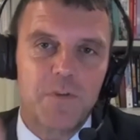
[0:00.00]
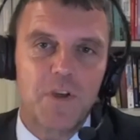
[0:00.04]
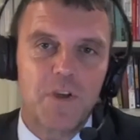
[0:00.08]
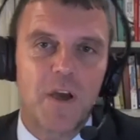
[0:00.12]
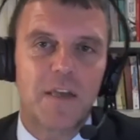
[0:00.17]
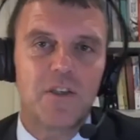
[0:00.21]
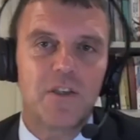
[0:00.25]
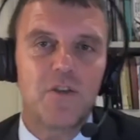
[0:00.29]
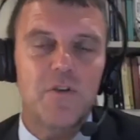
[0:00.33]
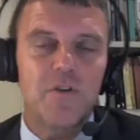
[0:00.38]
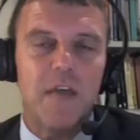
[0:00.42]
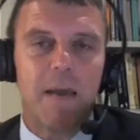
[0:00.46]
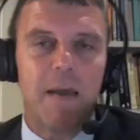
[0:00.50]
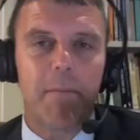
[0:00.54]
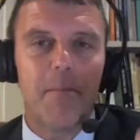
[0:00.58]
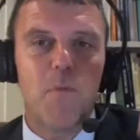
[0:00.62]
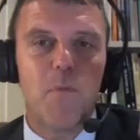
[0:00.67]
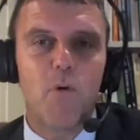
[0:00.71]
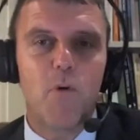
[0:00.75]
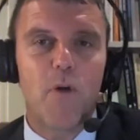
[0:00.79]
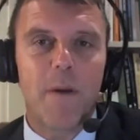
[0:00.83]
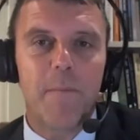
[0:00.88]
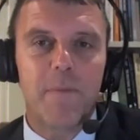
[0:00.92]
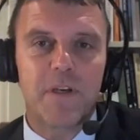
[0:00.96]
So as you get
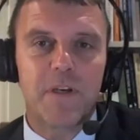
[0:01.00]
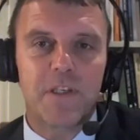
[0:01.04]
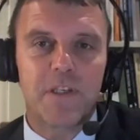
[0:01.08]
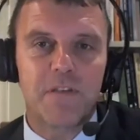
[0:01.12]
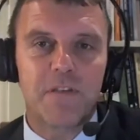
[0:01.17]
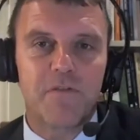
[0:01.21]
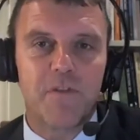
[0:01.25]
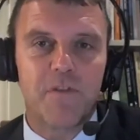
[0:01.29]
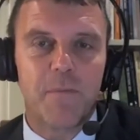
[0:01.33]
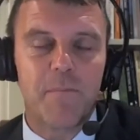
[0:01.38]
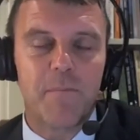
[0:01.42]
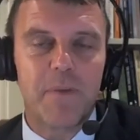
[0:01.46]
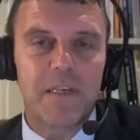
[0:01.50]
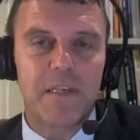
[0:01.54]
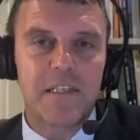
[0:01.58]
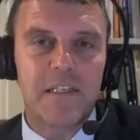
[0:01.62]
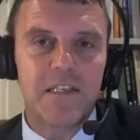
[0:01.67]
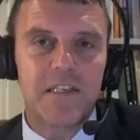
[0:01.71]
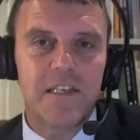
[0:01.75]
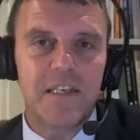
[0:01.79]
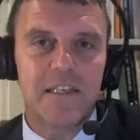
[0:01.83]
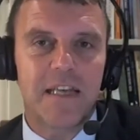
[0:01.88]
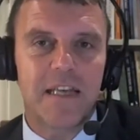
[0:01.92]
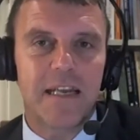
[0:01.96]
more ambition from
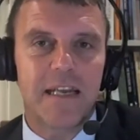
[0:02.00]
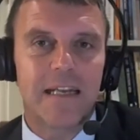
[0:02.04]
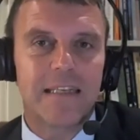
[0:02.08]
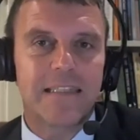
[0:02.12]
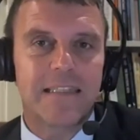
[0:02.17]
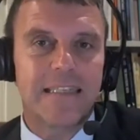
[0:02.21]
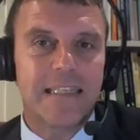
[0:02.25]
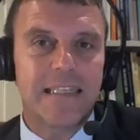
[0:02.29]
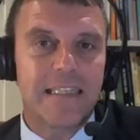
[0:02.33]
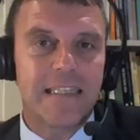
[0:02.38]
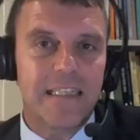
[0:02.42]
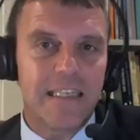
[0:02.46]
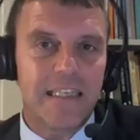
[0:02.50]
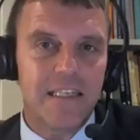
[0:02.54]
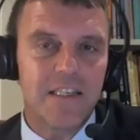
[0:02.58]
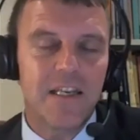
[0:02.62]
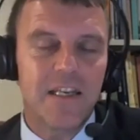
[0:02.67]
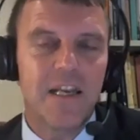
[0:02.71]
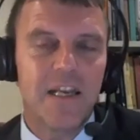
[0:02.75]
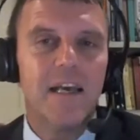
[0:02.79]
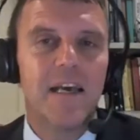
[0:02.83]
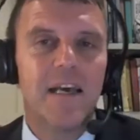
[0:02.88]
businesses and cities,